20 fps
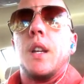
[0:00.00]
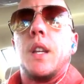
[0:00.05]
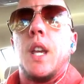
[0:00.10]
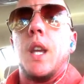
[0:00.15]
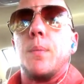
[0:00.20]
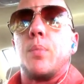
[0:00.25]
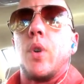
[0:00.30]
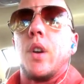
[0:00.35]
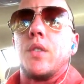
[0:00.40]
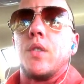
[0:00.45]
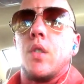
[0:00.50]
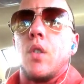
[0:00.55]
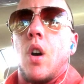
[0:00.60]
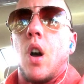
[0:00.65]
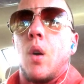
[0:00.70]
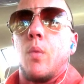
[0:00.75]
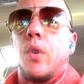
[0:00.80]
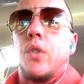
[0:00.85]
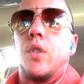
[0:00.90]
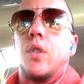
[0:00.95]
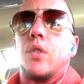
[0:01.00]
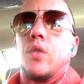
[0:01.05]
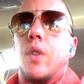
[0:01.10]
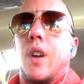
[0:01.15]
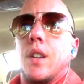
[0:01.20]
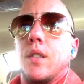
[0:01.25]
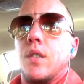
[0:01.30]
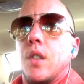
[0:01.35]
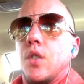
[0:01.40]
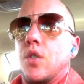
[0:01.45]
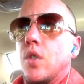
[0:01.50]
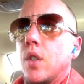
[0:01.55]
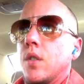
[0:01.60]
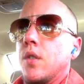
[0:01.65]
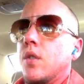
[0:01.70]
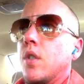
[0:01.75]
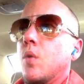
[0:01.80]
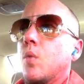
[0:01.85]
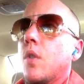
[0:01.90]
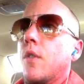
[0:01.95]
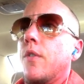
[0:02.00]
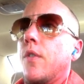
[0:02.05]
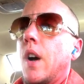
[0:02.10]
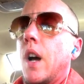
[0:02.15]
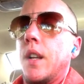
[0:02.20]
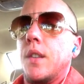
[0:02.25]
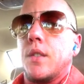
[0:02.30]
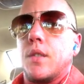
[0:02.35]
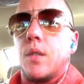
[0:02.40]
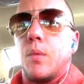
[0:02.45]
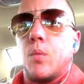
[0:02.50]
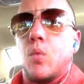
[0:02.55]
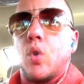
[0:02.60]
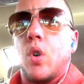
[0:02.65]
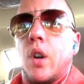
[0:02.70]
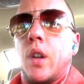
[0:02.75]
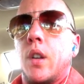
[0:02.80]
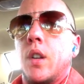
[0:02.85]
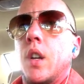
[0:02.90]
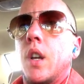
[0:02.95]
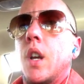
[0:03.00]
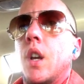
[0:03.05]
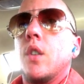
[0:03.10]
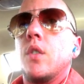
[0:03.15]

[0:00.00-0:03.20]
Keep pressing on with your transitions. You will find someone.